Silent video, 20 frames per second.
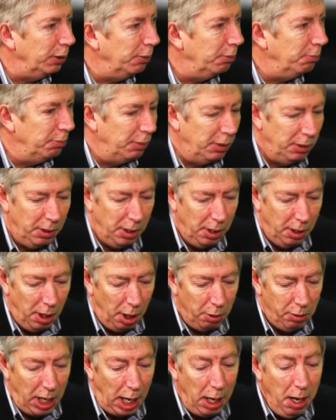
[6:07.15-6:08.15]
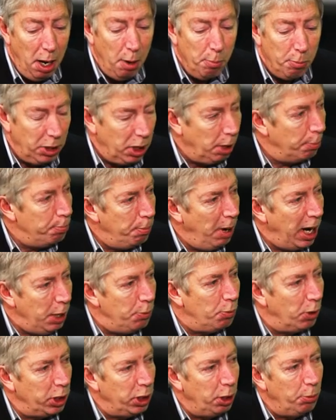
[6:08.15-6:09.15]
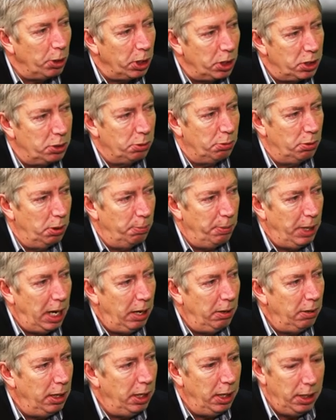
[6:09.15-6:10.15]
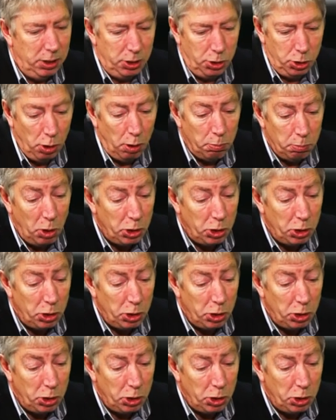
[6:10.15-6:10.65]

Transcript: Mm-hmm. Okay, but the main one you want to talk about is John